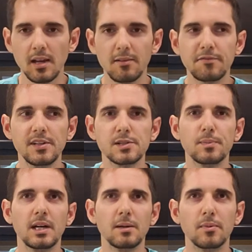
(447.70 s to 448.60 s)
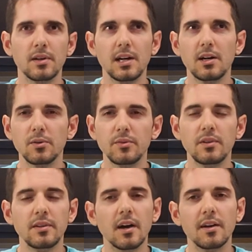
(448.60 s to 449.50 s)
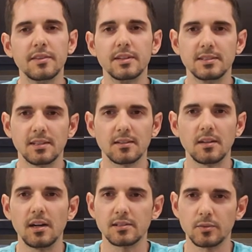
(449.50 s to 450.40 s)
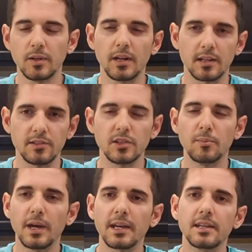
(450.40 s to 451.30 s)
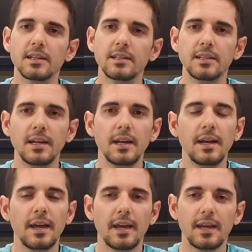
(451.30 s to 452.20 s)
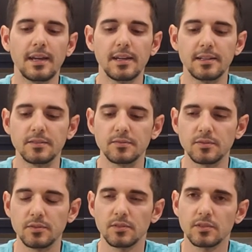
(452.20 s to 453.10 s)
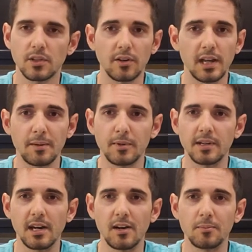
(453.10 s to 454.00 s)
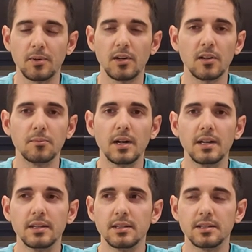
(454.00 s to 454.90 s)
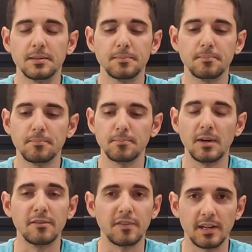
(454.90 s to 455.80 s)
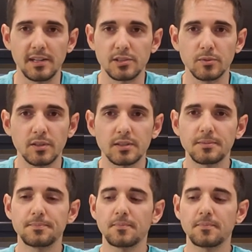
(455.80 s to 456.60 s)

I'm finished by around 9:30, 10 o'clock, to where I can jump back in and start hammering out all of my financial work.